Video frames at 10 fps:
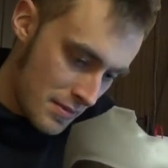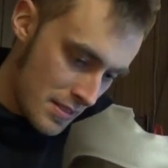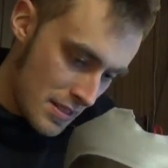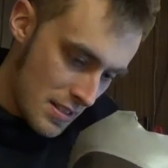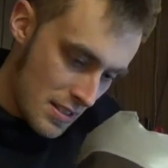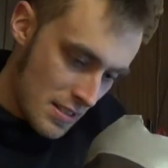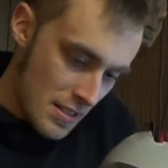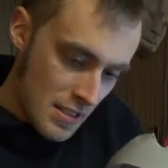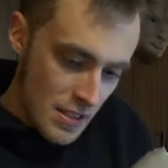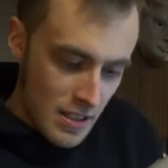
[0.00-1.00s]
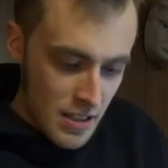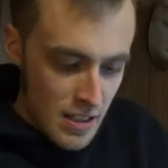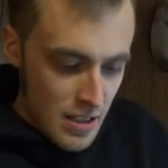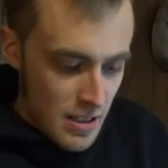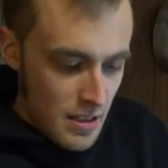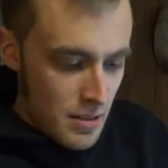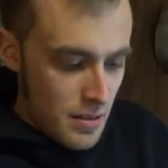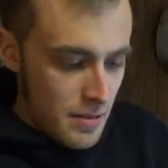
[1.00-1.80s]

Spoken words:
[no speech]